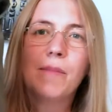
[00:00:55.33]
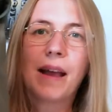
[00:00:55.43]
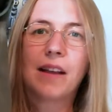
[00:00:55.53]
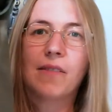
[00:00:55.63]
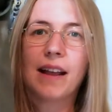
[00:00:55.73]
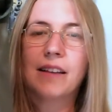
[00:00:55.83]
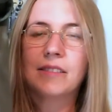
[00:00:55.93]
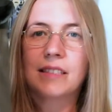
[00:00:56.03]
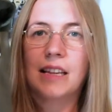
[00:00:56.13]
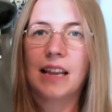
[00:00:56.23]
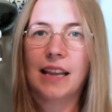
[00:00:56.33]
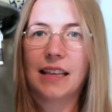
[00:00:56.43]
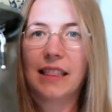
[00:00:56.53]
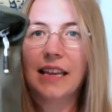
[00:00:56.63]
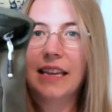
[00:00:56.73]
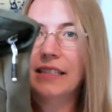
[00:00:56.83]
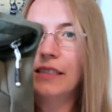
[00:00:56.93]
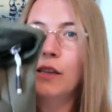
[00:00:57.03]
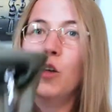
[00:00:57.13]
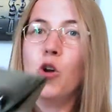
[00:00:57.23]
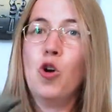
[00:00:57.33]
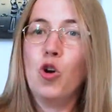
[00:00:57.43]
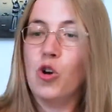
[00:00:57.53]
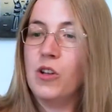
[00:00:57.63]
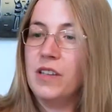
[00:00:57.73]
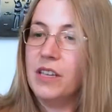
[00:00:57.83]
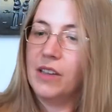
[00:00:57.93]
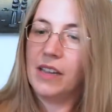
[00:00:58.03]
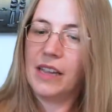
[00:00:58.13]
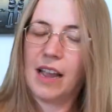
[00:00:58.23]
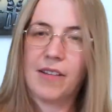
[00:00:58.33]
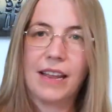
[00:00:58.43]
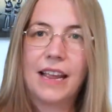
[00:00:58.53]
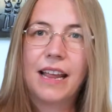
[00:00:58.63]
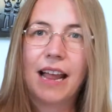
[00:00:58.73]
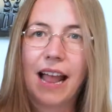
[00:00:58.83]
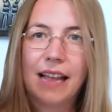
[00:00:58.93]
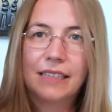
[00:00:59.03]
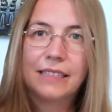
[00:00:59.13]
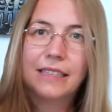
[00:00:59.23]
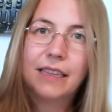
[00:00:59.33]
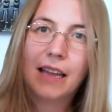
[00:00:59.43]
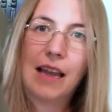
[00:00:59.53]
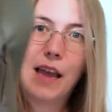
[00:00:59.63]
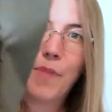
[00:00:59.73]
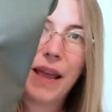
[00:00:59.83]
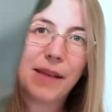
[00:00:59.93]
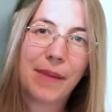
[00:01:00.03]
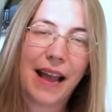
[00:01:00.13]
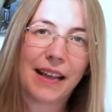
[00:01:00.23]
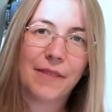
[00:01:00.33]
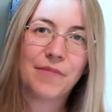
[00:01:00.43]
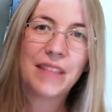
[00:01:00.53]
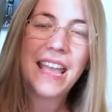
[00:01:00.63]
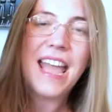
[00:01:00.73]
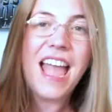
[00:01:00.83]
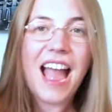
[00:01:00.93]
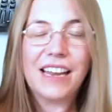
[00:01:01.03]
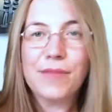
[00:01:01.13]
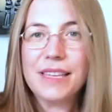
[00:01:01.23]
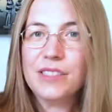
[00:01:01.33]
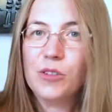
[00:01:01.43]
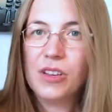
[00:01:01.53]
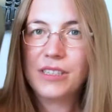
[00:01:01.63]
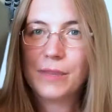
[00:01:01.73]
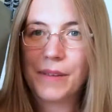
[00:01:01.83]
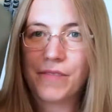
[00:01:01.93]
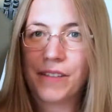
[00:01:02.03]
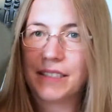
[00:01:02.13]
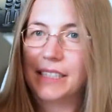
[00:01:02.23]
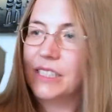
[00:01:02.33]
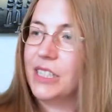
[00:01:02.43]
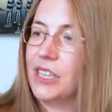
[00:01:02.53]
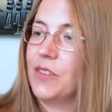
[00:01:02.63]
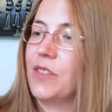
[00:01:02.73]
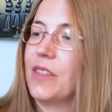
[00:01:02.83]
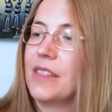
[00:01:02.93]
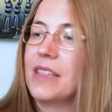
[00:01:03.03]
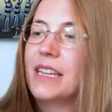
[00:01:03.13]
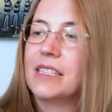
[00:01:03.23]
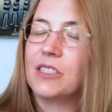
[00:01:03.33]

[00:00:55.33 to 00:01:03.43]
bag around like this, or you can carry it as a backpack. And if this all looks a bit fussy to you, then these